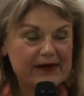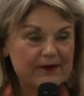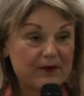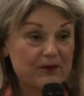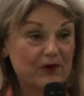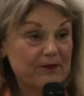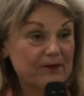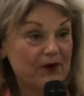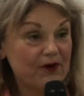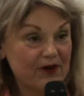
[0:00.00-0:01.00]
But more
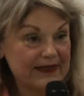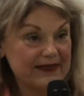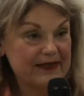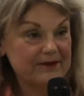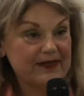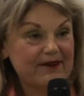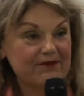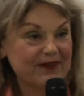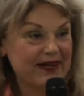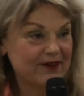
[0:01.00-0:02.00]
importantly, what I
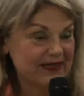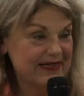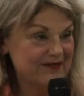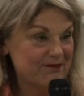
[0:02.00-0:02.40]
found is